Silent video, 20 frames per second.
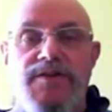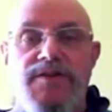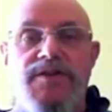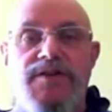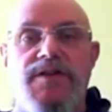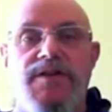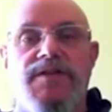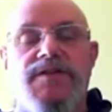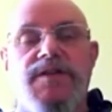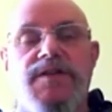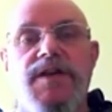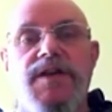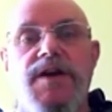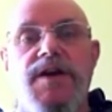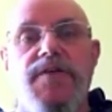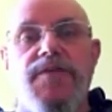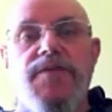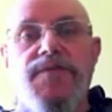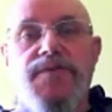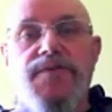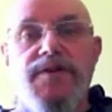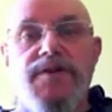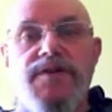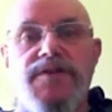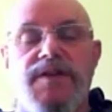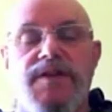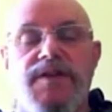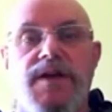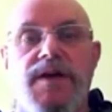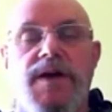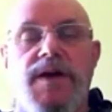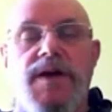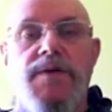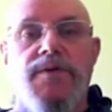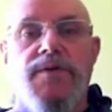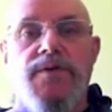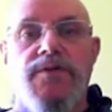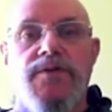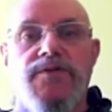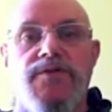years ago, the first thing I would
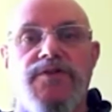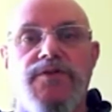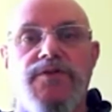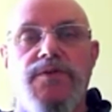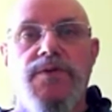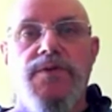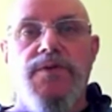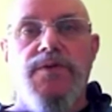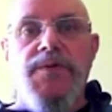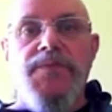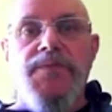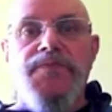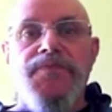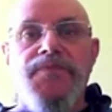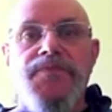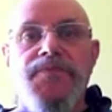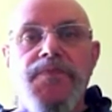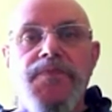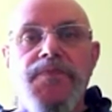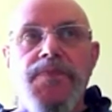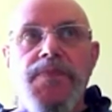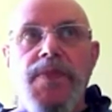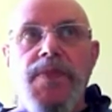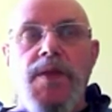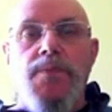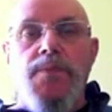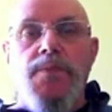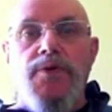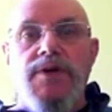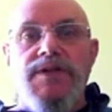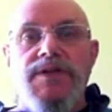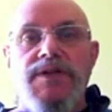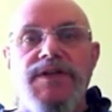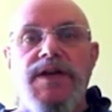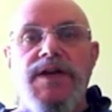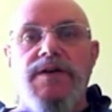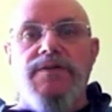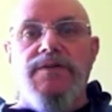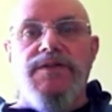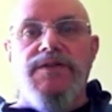want to point
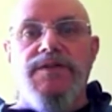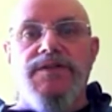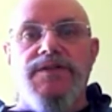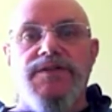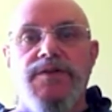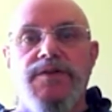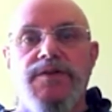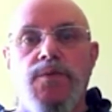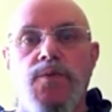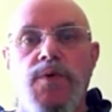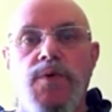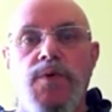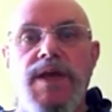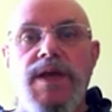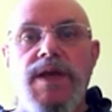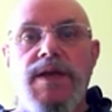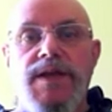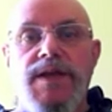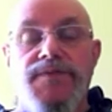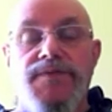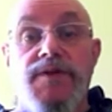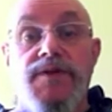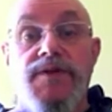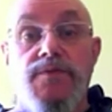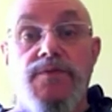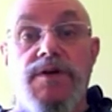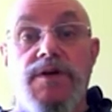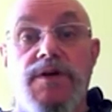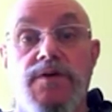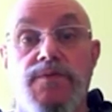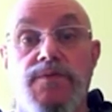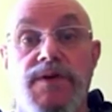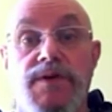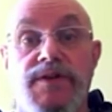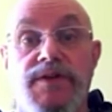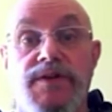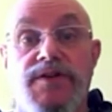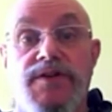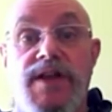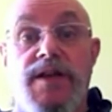out is that we live in a world where
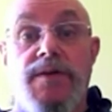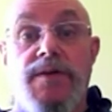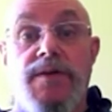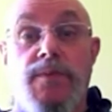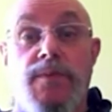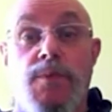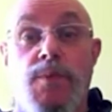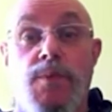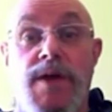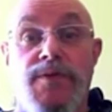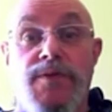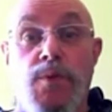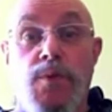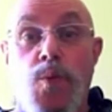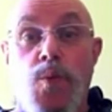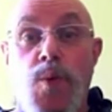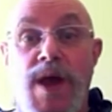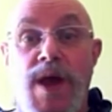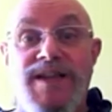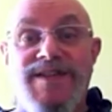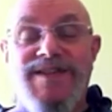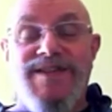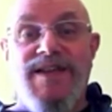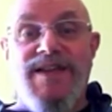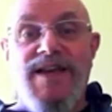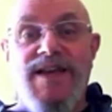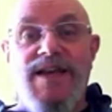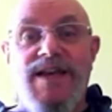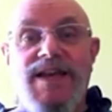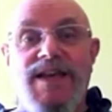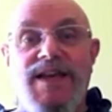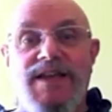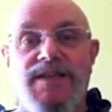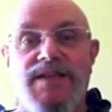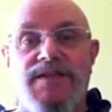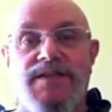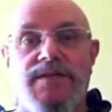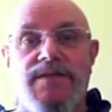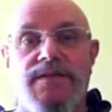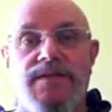the West
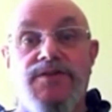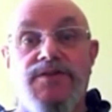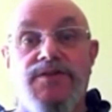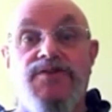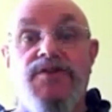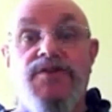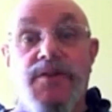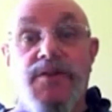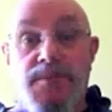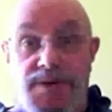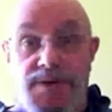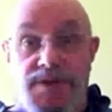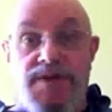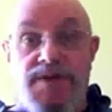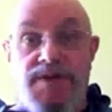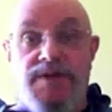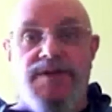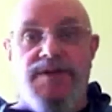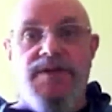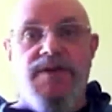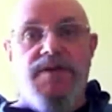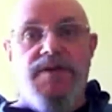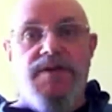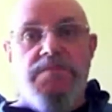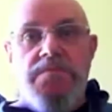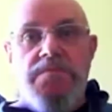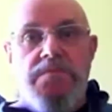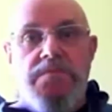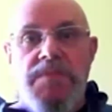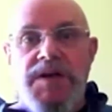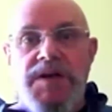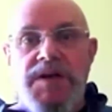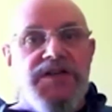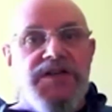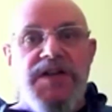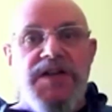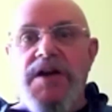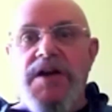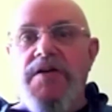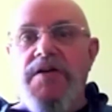is dominant,
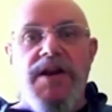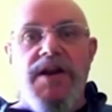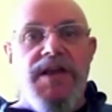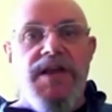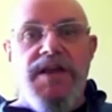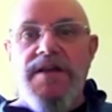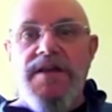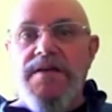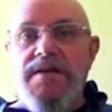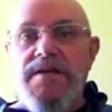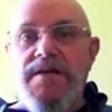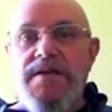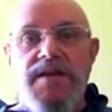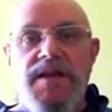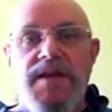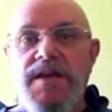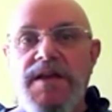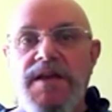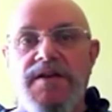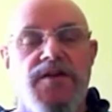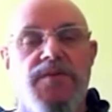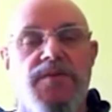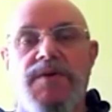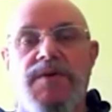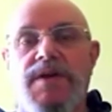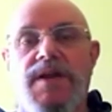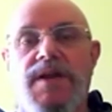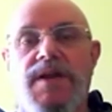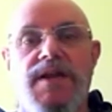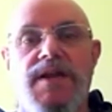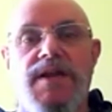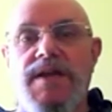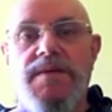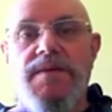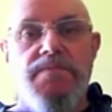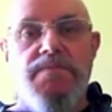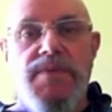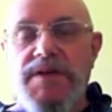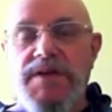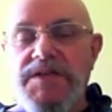militarily,
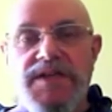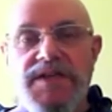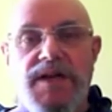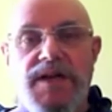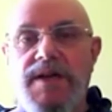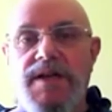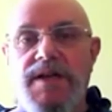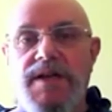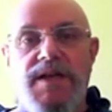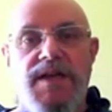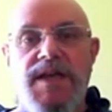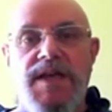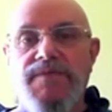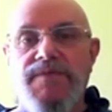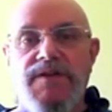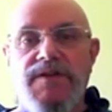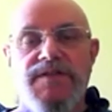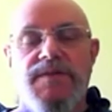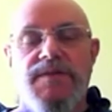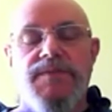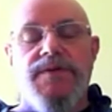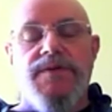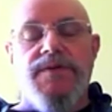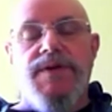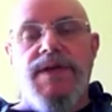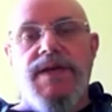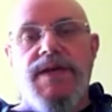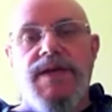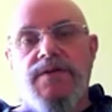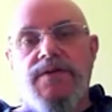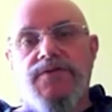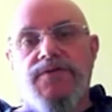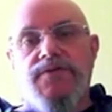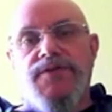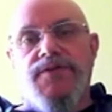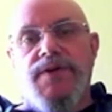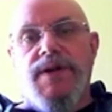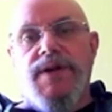economically, politically, even to some degree culturally.